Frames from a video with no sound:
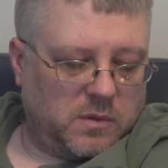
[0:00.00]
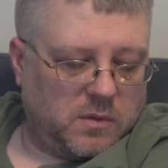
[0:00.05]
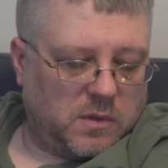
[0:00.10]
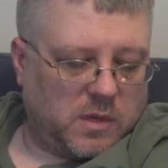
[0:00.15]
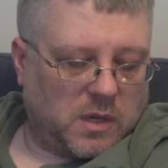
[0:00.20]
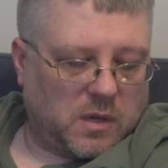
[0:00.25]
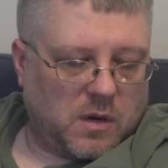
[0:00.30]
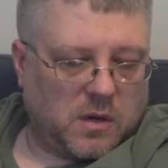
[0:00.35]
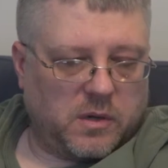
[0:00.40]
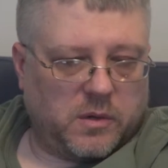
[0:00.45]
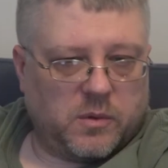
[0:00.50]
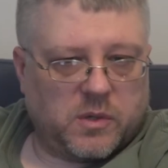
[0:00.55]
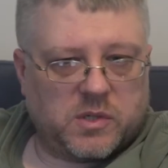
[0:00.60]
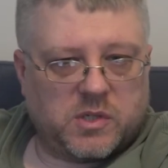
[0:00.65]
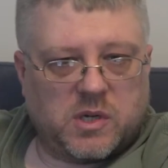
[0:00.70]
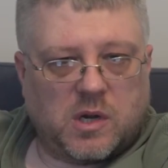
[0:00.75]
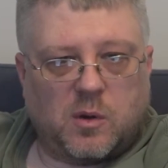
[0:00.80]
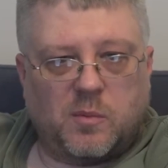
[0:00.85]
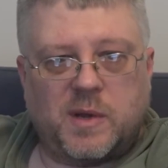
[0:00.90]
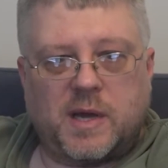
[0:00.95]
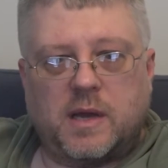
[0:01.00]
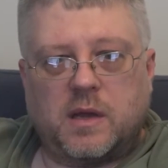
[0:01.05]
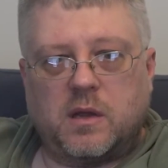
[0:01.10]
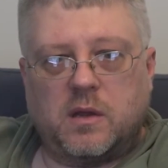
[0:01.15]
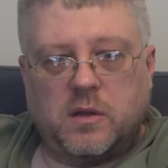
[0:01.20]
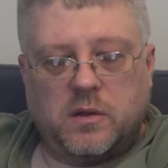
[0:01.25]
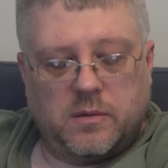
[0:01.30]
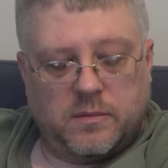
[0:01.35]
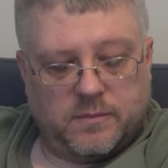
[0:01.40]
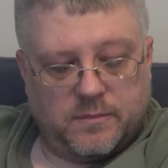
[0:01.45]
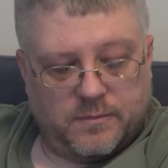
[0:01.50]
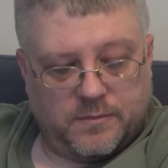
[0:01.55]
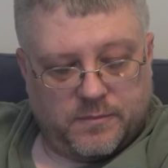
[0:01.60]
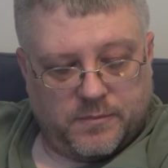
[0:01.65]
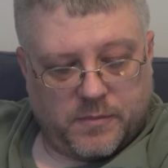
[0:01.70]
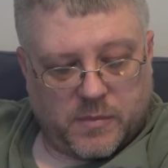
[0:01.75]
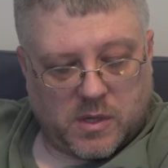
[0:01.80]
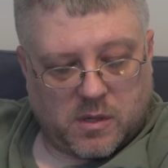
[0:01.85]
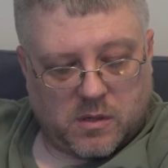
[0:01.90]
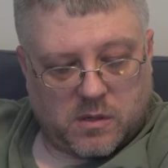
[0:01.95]
they call you a shellback,
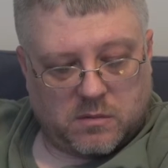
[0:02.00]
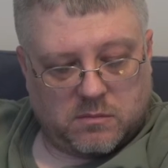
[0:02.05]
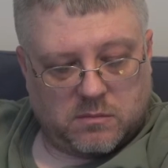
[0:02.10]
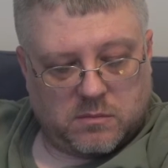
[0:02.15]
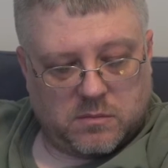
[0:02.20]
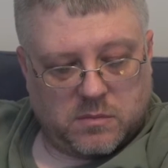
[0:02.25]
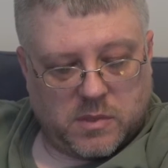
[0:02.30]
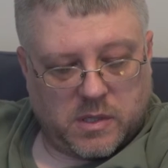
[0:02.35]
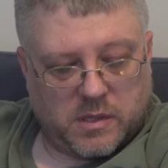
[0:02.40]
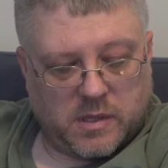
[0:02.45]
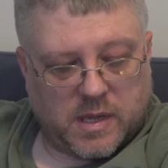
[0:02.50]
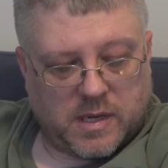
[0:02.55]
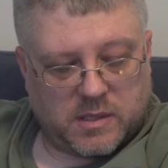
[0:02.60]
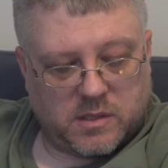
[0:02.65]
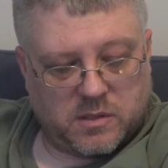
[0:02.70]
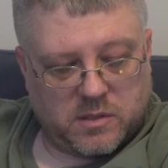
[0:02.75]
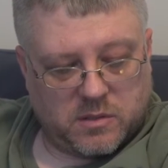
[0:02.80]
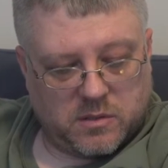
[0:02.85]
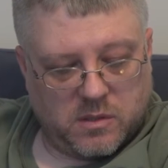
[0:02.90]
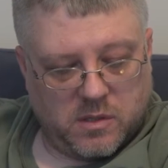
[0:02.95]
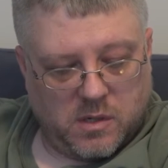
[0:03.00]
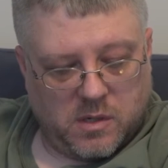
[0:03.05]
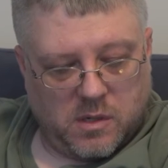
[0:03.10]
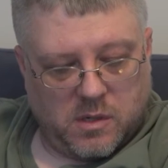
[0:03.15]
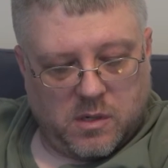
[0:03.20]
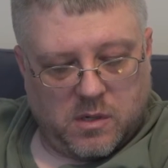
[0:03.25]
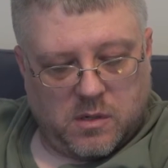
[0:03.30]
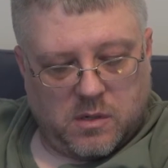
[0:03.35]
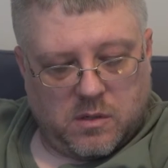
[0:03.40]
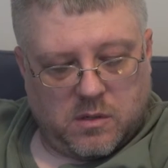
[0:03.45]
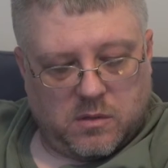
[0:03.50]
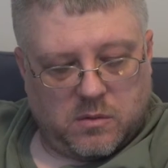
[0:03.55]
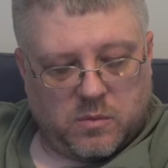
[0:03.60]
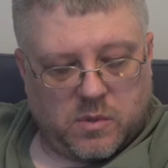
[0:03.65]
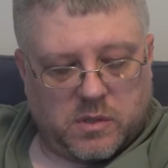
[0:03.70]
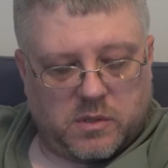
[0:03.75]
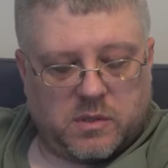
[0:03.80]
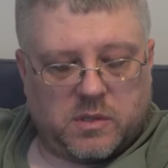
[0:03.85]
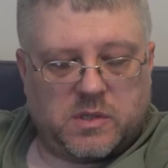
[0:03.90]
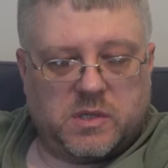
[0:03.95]
and that's
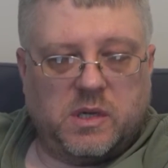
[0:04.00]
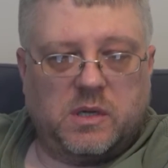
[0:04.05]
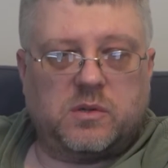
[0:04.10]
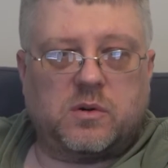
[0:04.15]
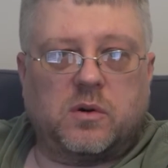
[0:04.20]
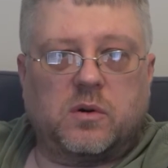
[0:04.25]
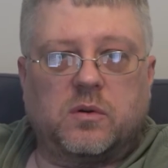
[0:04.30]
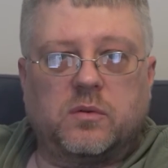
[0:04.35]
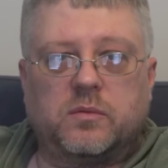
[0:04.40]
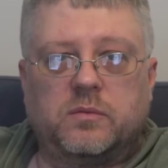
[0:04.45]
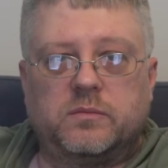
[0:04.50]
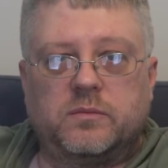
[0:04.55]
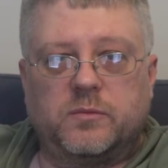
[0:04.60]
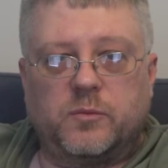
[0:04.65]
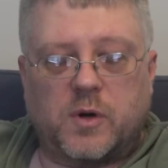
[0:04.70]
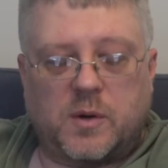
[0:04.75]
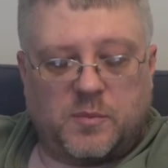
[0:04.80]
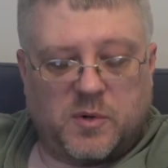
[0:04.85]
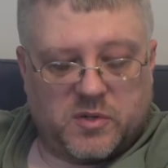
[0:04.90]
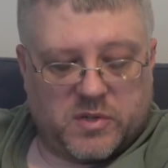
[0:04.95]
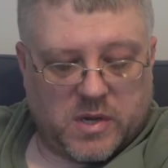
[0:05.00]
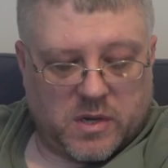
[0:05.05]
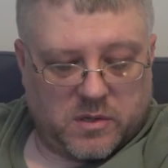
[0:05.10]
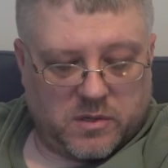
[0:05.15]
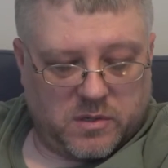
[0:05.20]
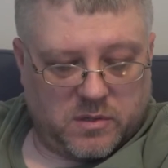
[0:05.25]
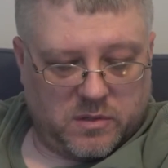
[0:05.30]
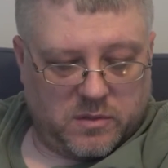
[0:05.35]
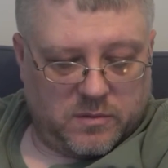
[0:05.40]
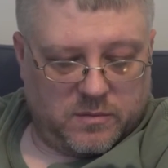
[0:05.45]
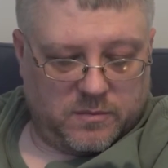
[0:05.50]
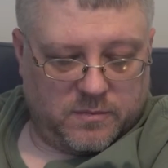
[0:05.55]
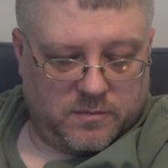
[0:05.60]
what the sea turtle represents.